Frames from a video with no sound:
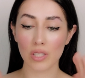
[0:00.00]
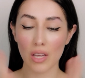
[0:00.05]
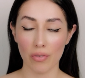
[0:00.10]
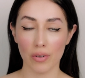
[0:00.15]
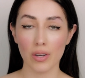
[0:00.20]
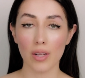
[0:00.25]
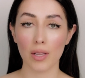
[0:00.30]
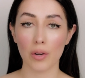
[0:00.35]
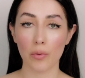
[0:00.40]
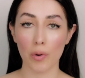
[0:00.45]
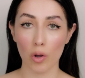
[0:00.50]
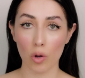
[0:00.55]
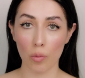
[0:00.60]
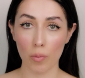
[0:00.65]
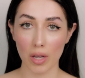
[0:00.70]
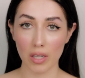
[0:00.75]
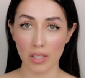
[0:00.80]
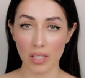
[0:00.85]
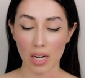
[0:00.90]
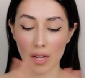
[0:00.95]
definitely
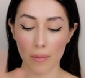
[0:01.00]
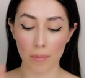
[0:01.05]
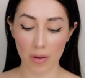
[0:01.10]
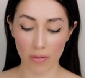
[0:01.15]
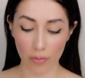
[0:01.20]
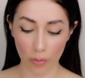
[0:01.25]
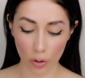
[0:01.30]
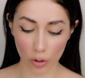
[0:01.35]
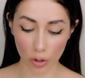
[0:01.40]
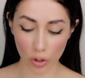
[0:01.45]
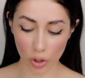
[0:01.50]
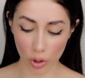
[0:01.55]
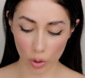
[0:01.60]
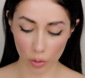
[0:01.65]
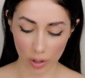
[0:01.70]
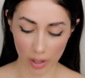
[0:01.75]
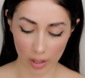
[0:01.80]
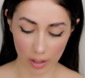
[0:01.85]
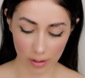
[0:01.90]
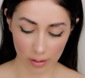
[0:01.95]
recommend that before you
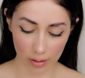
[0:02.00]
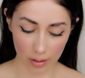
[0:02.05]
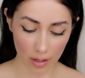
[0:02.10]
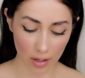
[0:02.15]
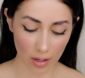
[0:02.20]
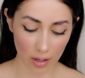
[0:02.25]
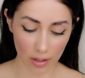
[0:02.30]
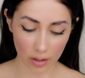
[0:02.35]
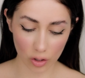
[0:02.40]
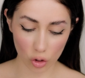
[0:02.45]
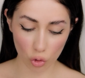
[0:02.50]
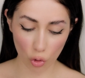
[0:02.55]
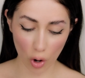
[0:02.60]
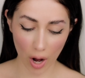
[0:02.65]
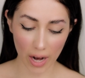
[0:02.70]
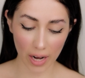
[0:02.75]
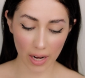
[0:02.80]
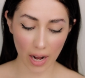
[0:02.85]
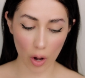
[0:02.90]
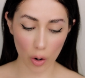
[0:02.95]
do these,
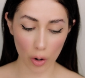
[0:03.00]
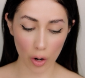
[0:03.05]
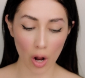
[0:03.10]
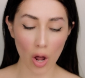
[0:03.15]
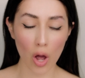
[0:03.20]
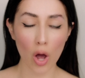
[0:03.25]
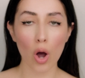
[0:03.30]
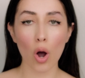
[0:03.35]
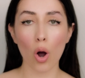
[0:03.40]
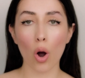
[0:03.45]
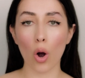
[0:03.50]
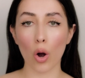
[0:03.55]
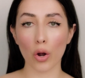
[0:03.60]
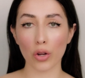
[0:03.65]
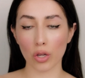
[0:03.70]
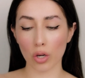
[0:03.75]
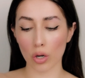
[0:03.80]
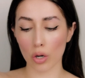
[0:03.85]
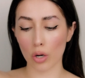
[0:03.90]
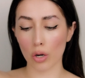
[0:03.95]
try it
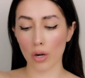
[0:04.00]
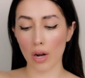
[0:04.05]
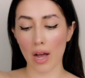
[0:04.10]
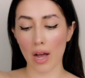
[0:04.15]
on your